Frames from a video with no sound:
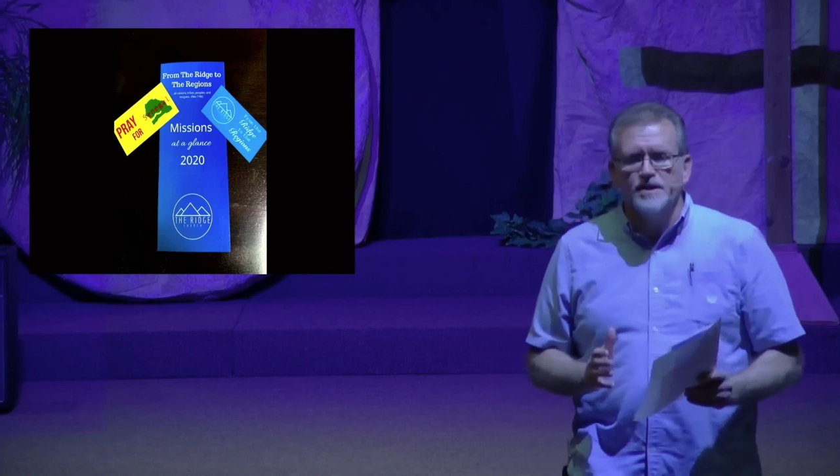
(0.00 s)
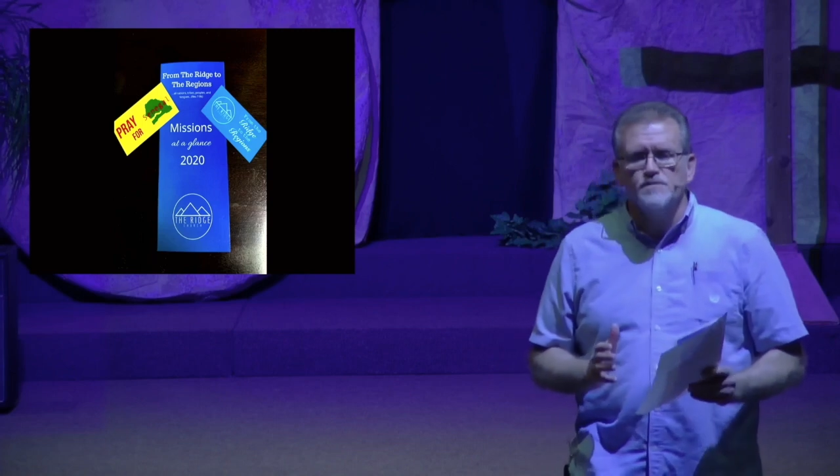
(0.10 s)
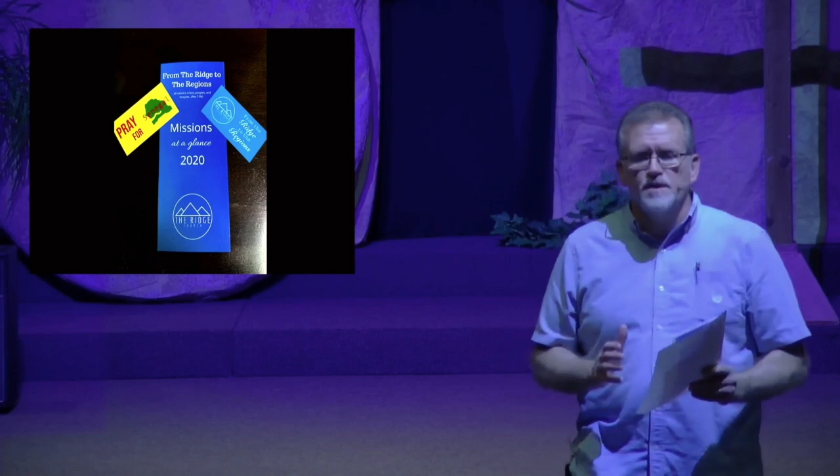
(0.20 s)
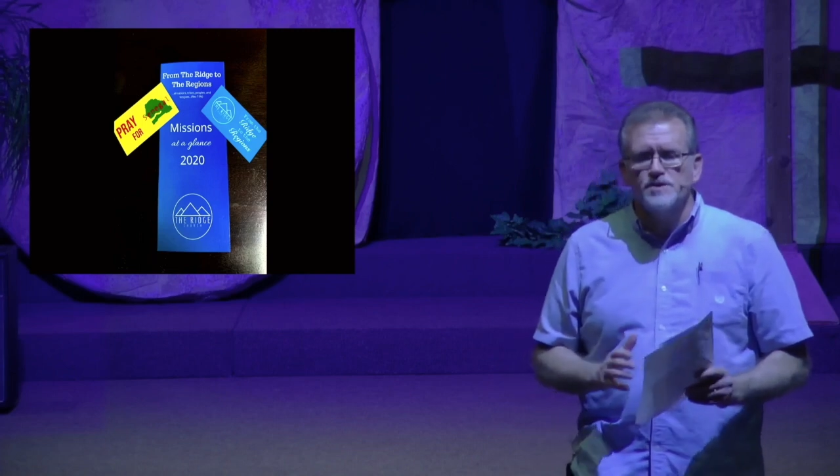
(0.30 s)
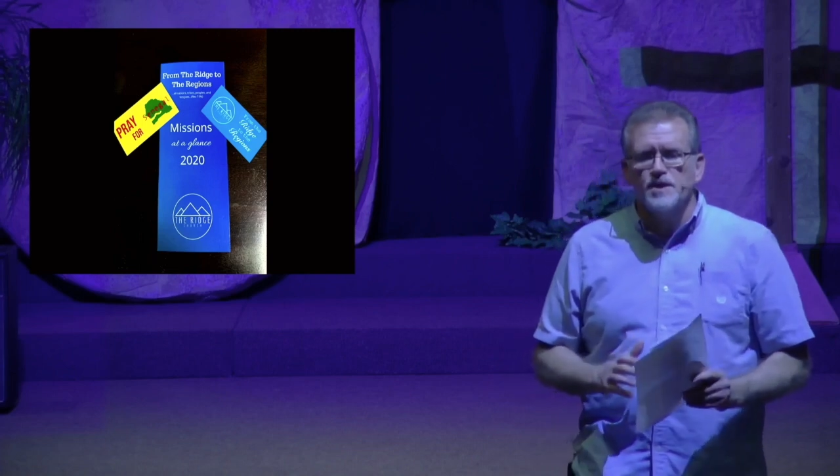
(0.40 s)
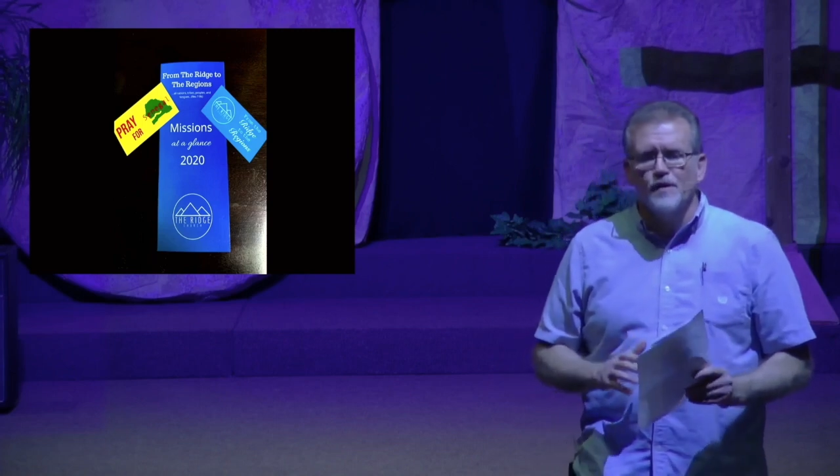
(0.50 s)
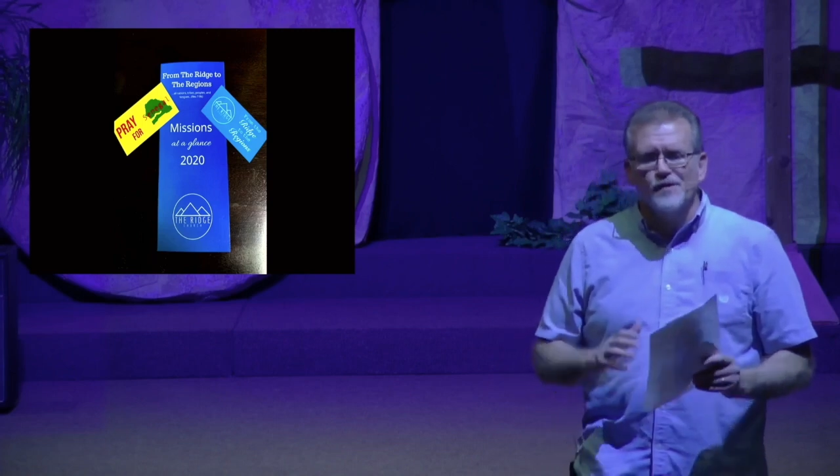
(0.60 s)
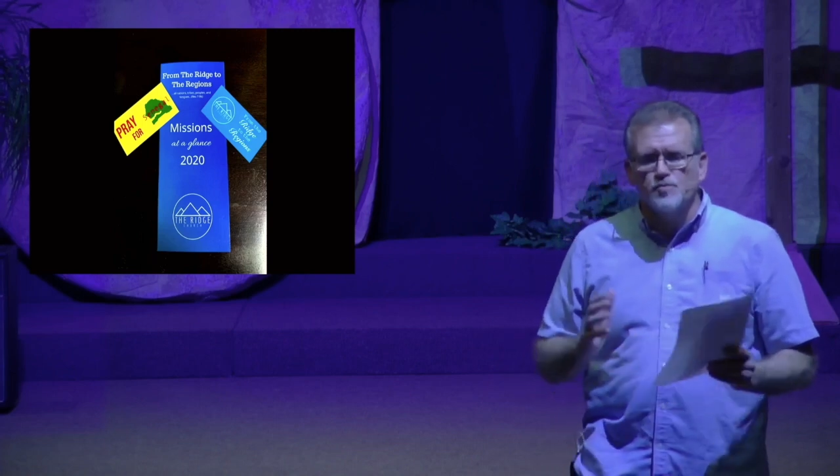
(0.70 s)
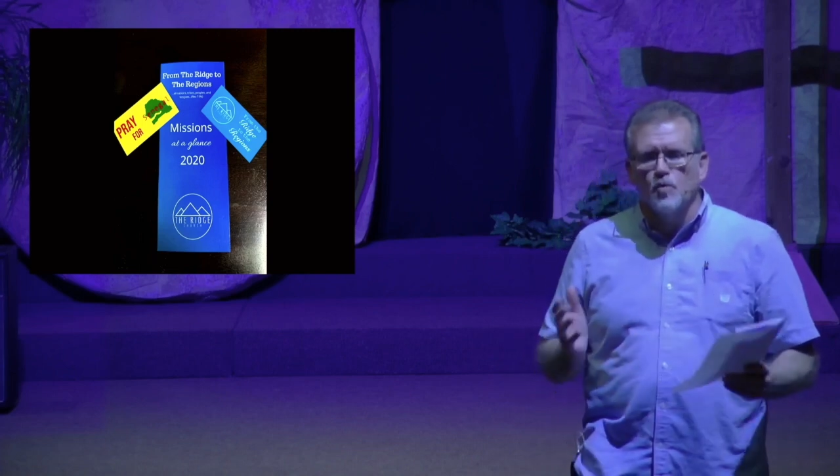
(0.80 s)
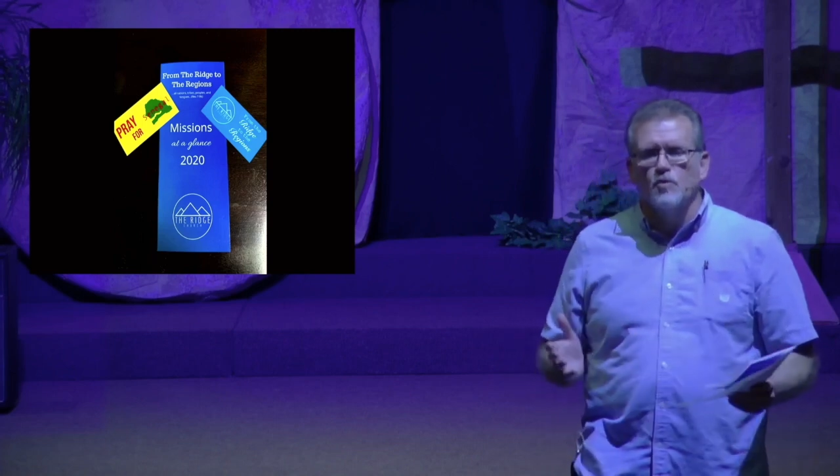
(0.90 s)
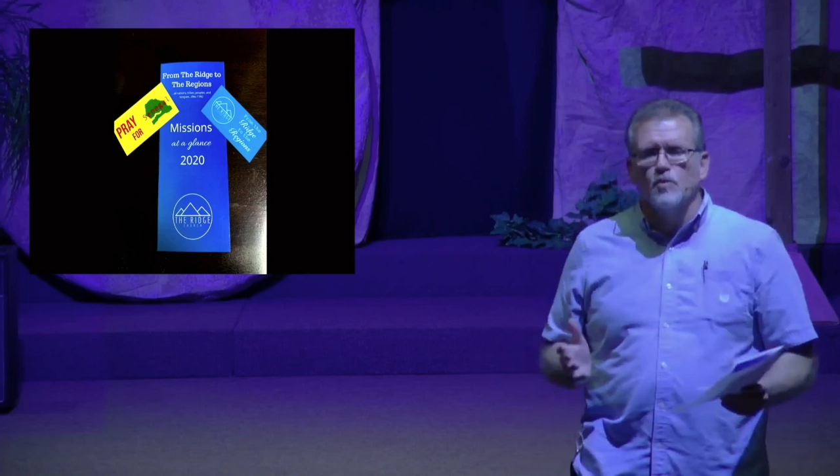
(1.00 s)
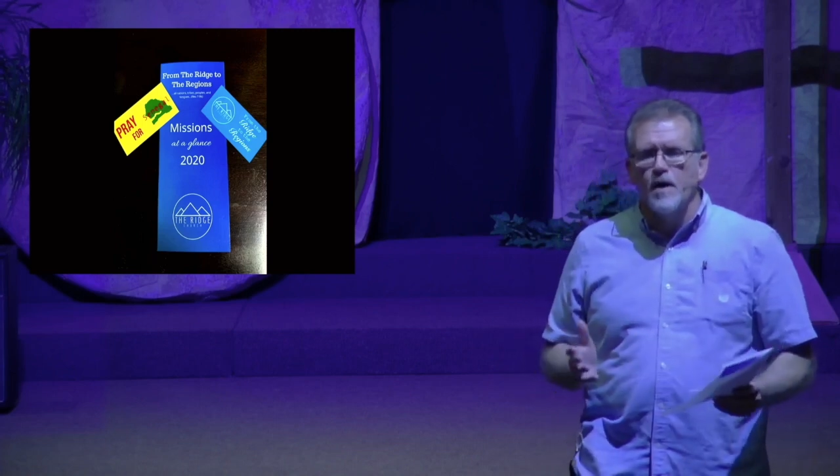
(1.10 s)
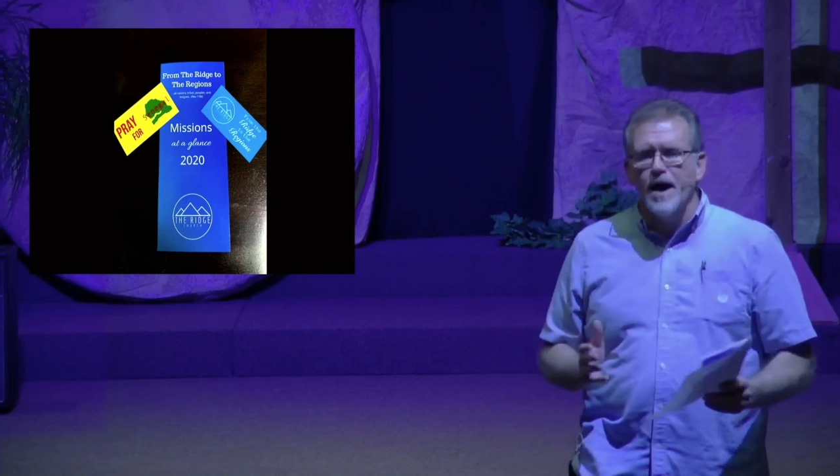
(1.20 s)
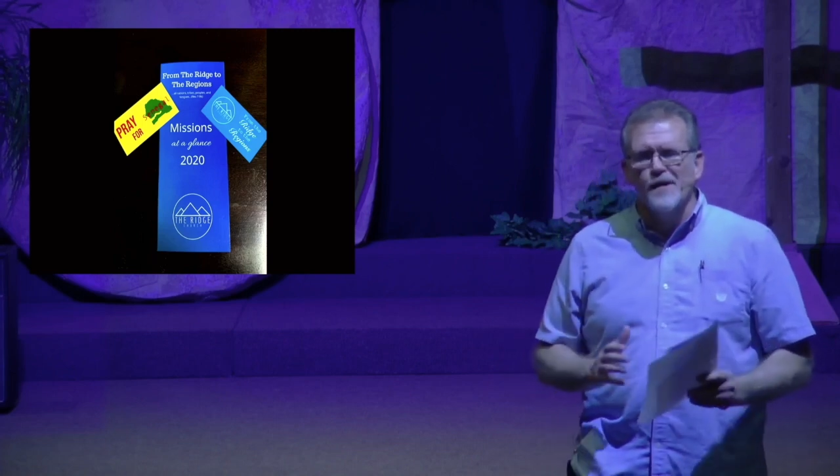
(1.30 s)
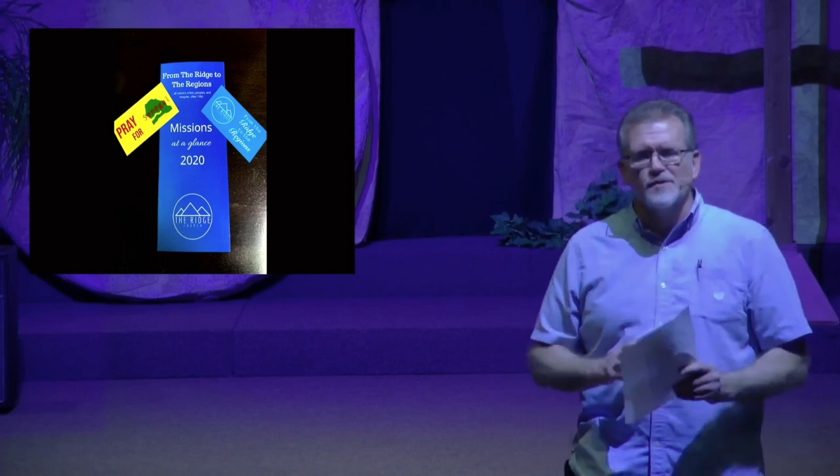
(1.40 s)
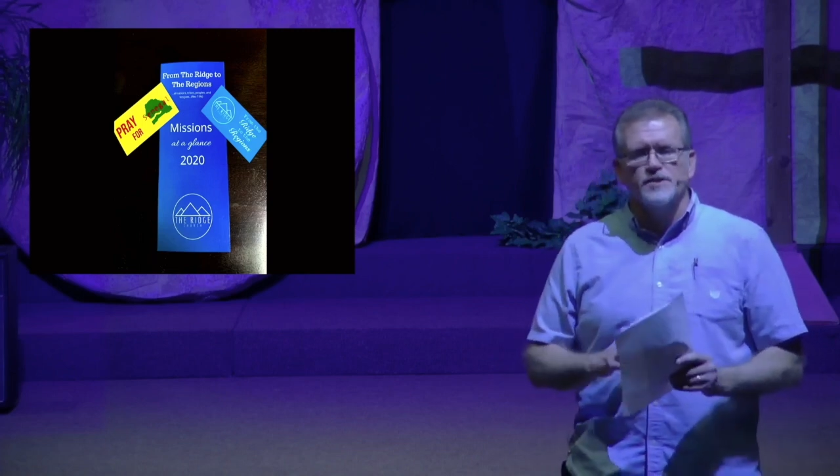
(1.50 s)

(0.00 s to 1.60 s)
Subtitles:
These missionaries worldwide are